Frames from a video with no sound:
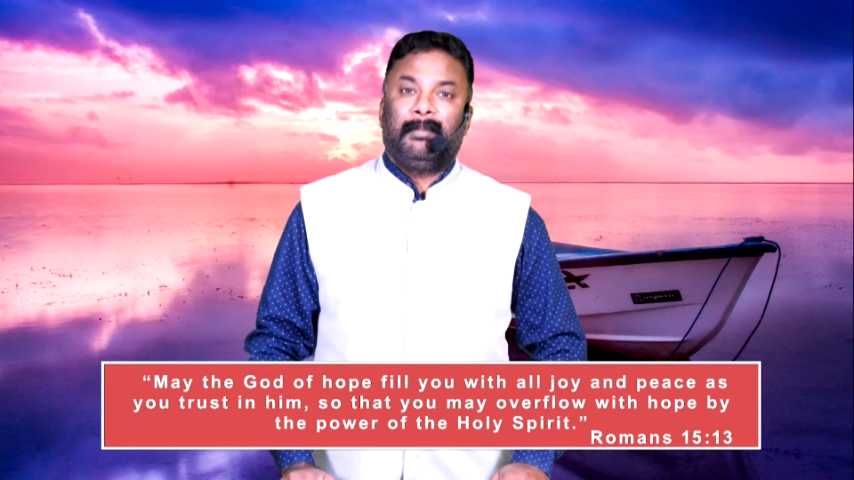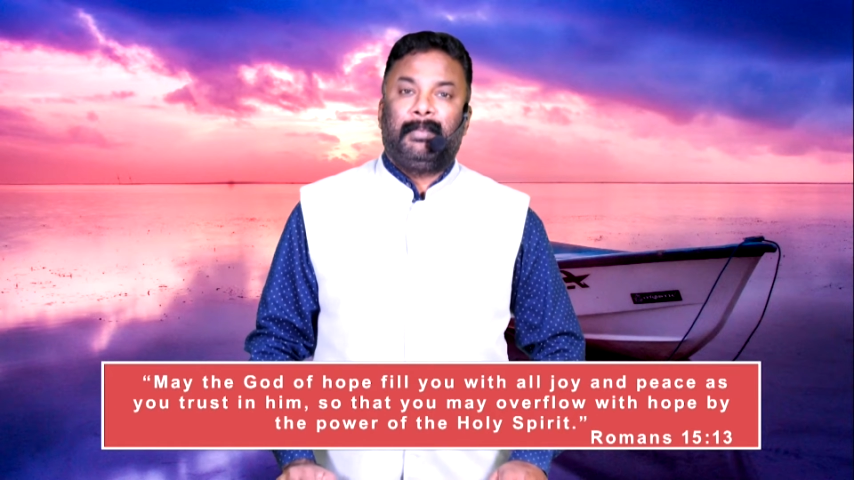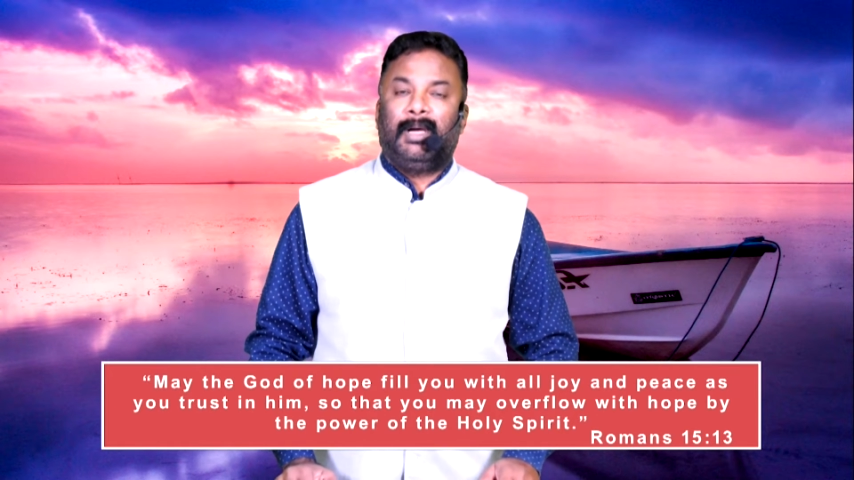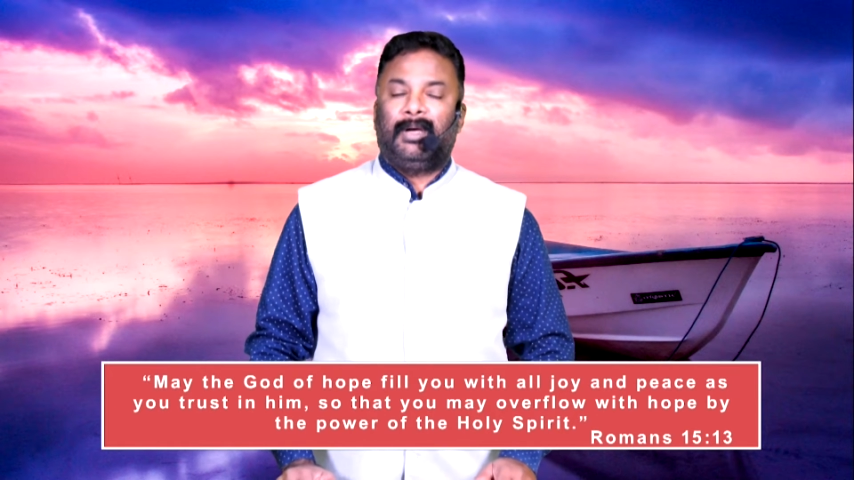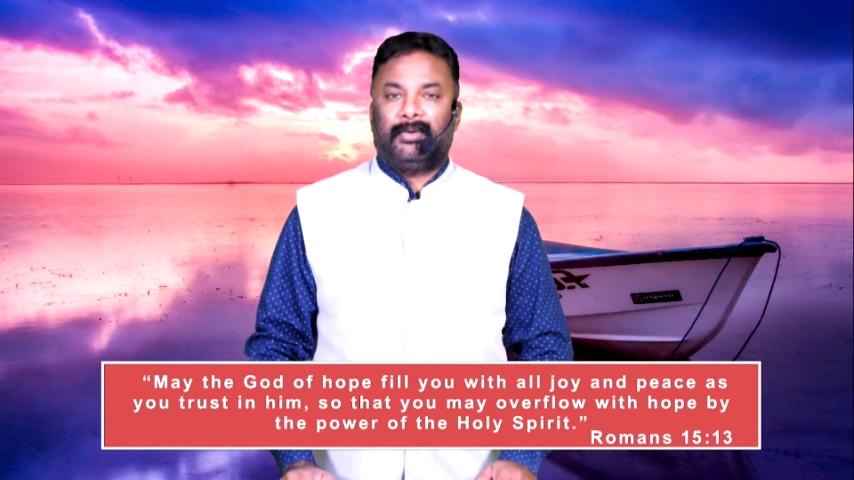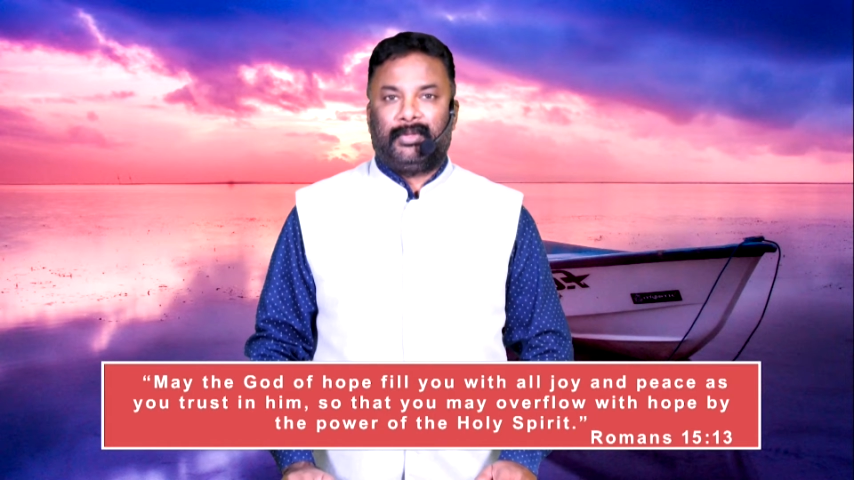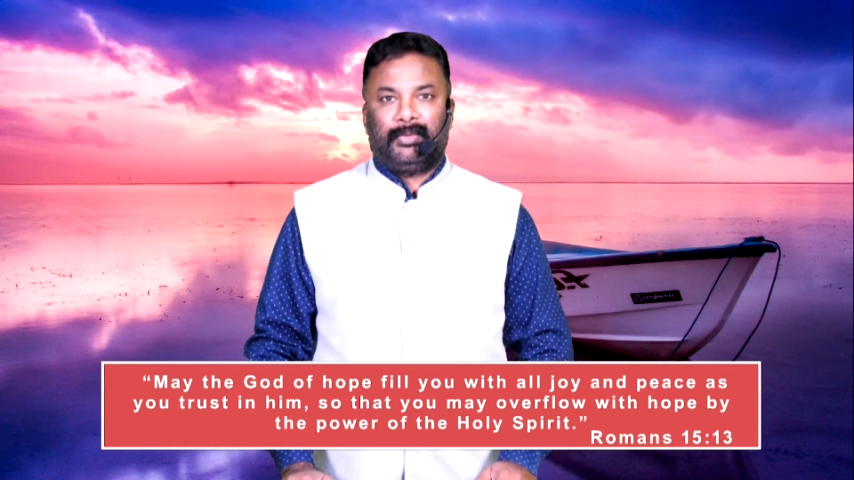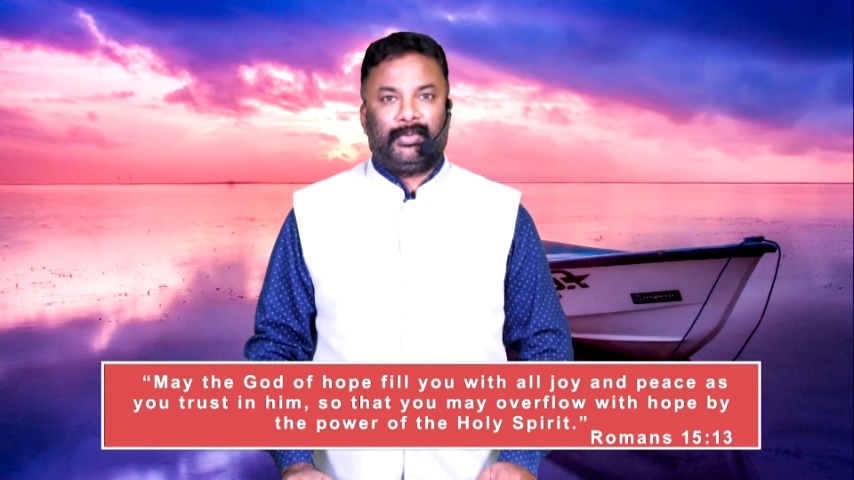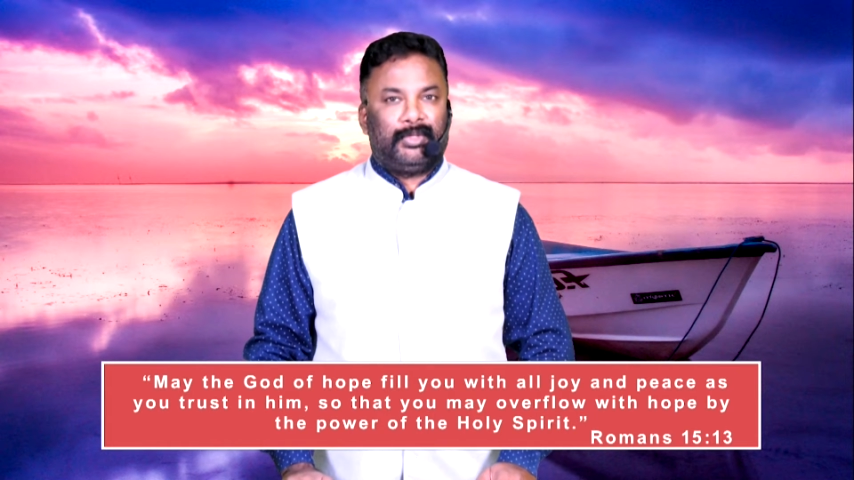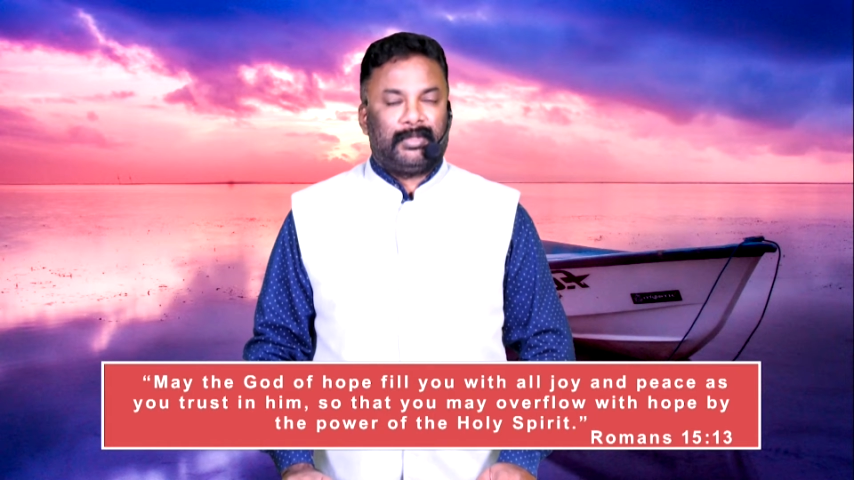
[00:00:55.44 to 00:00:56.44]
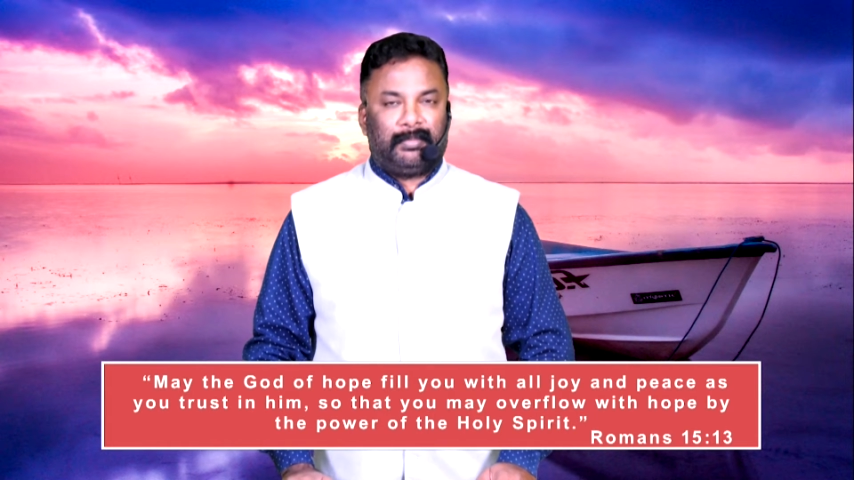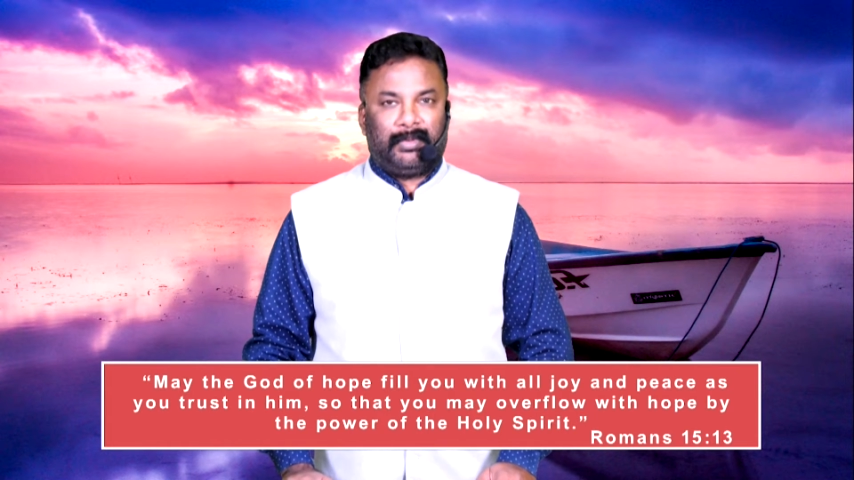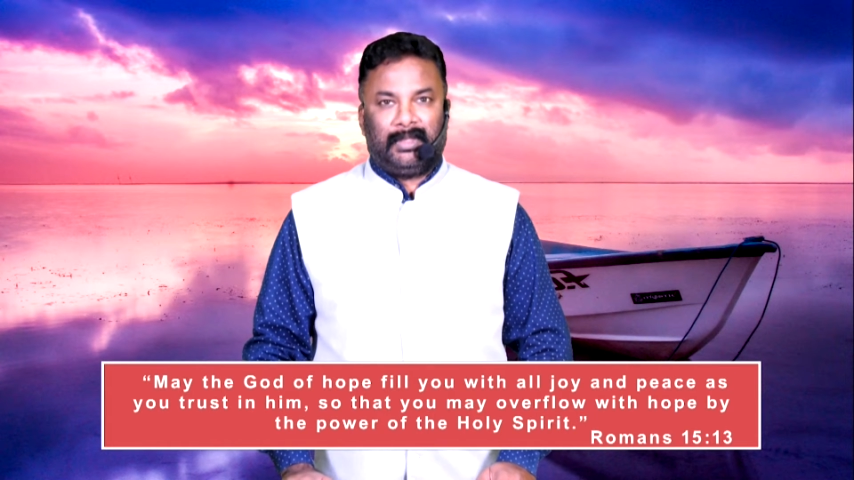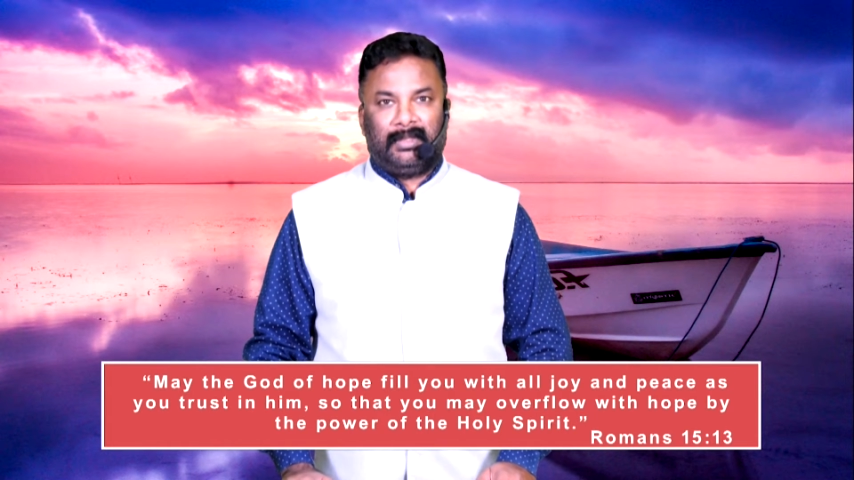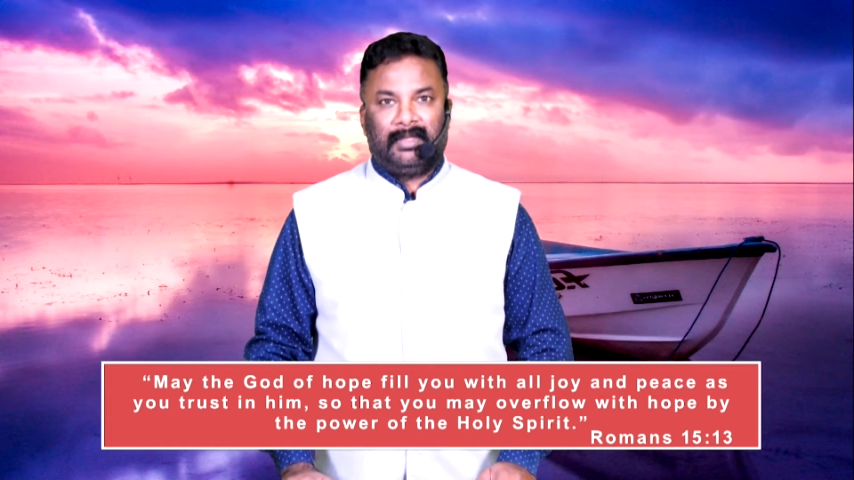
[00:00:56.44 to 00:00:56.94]
By the power of the Holy
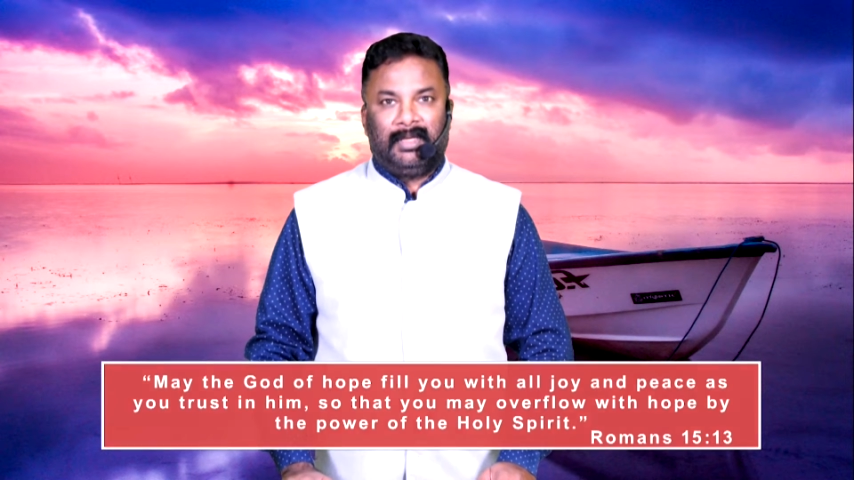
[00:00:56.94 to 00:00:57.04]
Spirit.